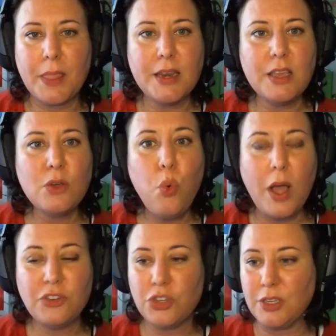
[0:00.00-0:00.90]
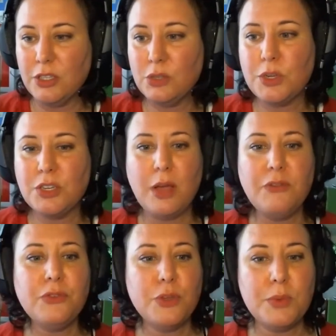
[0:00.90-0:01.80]
any questions. We do
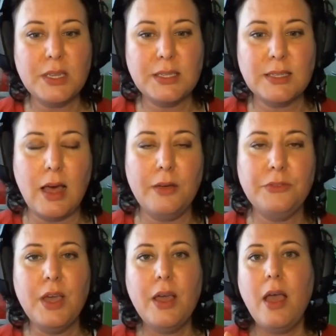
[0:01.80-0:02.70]
have a few minutes left.